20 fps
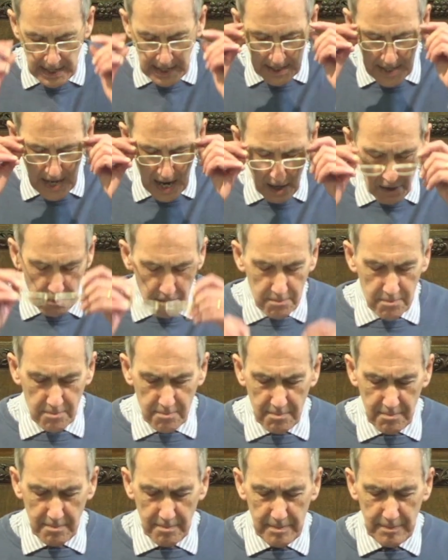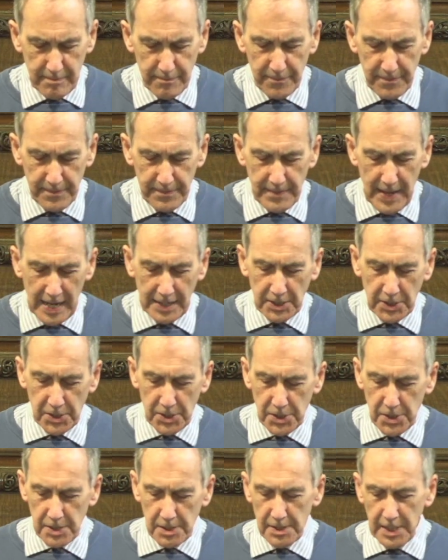Now,
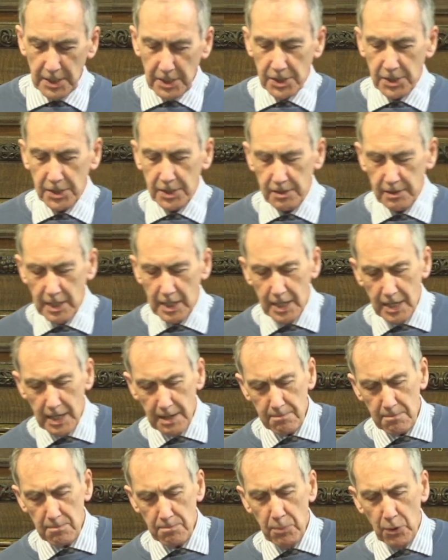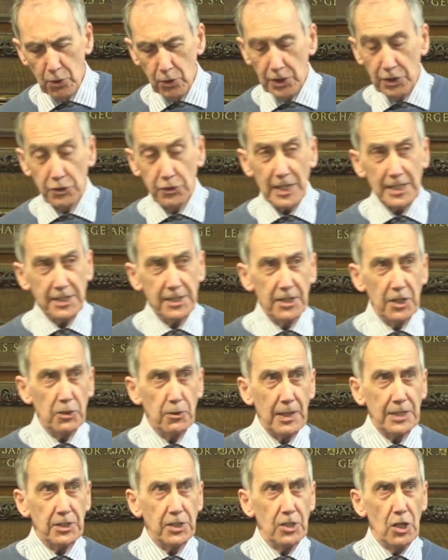that's, that's um, Paul addressing the
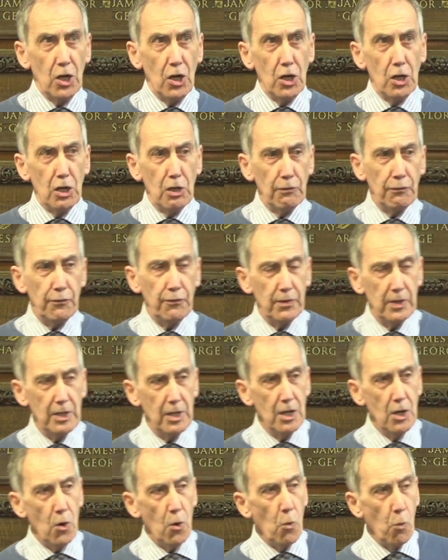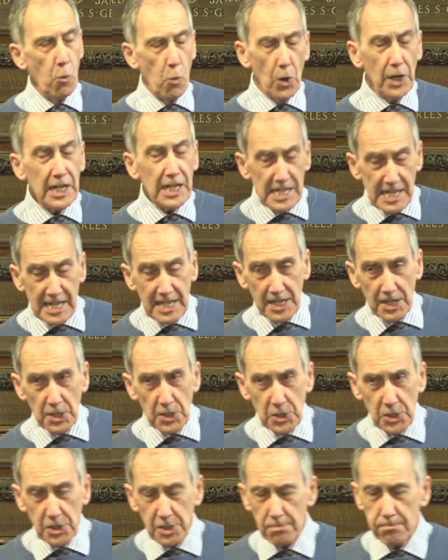question of what it
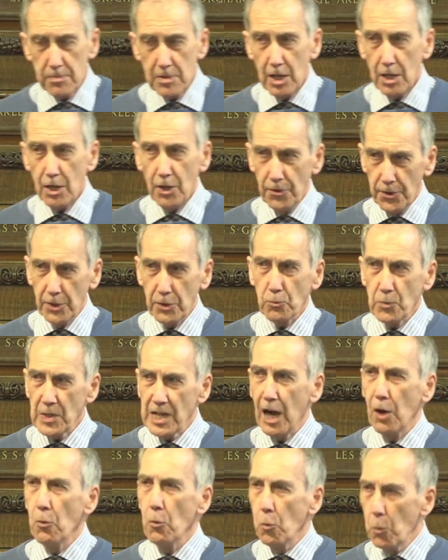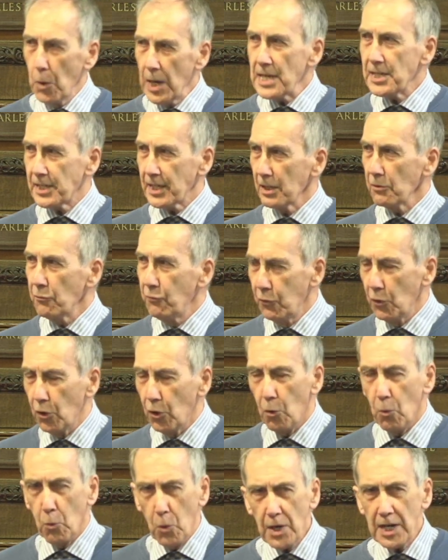is that we are waiting for.
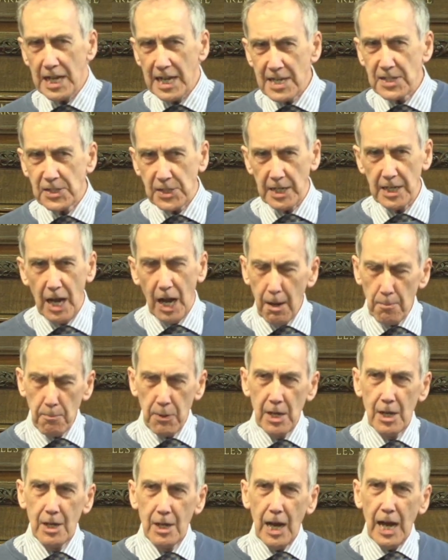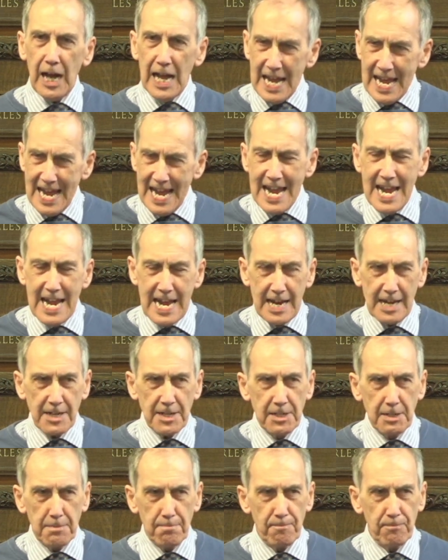What is it up
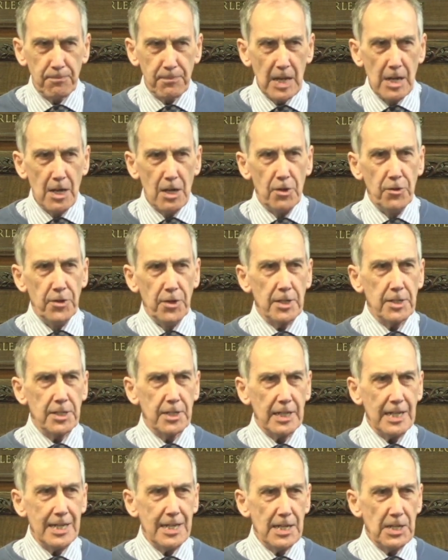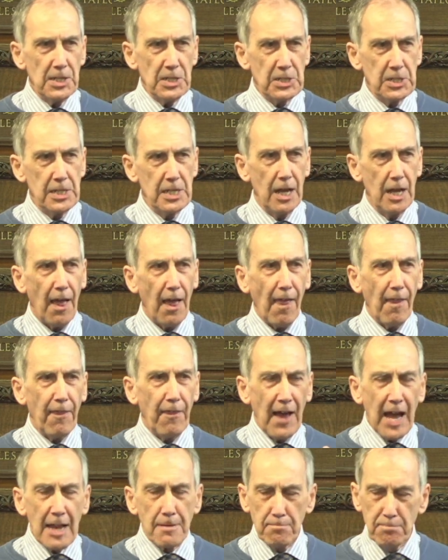ahead that is
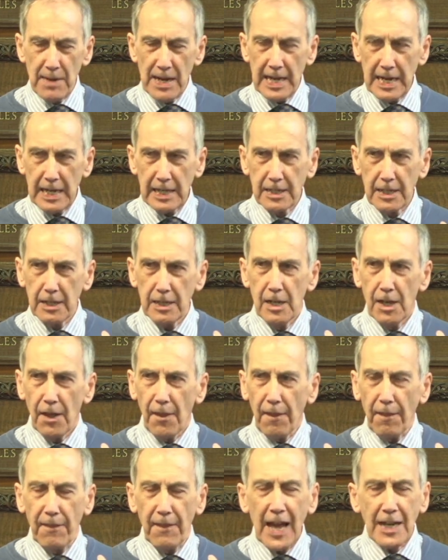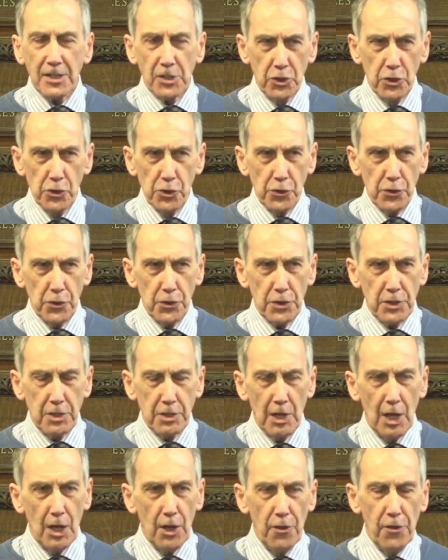that big, that good,
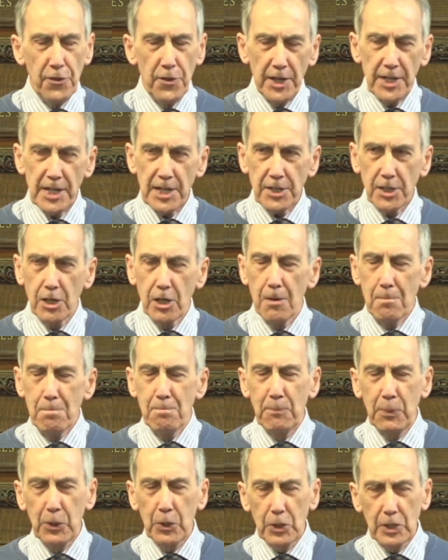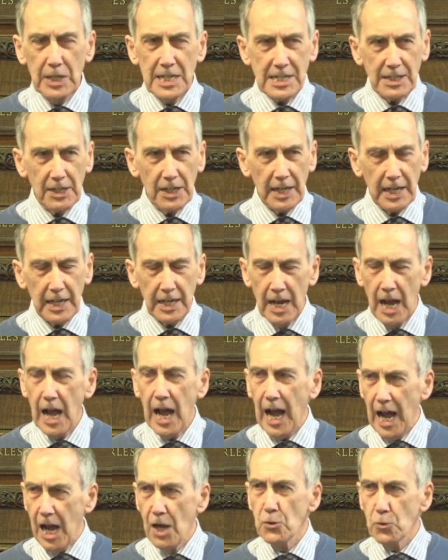that it completely
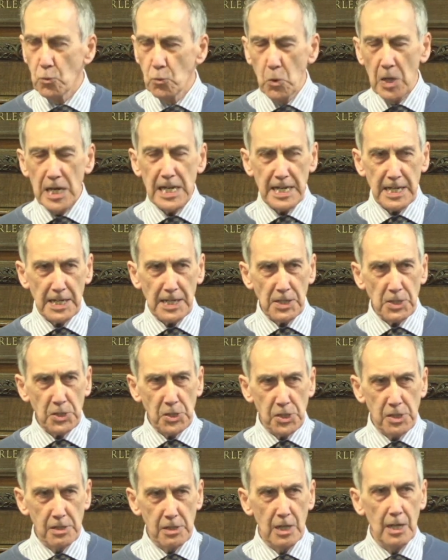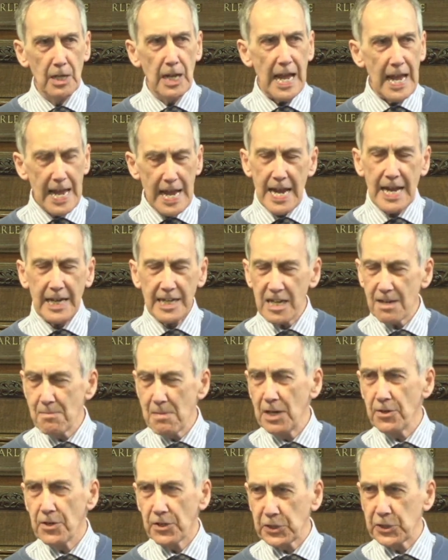outweighs any
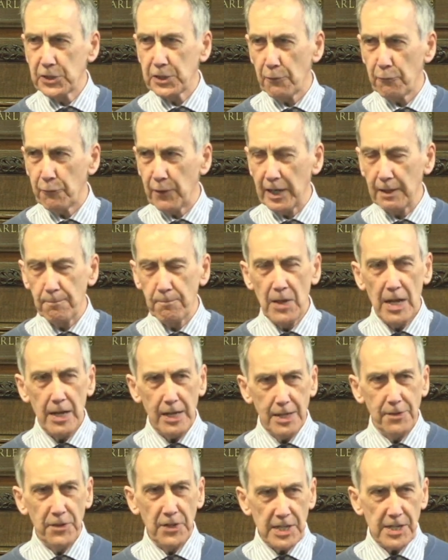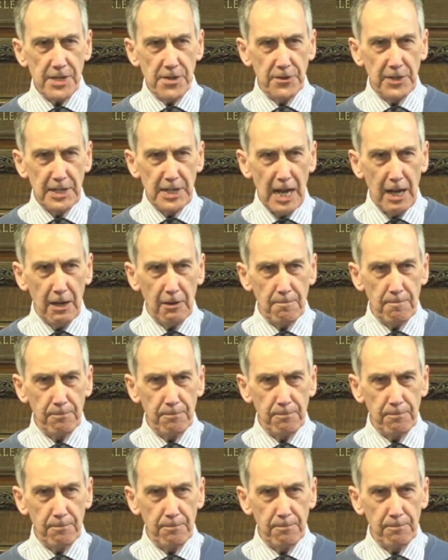amount of suffering in the here and now?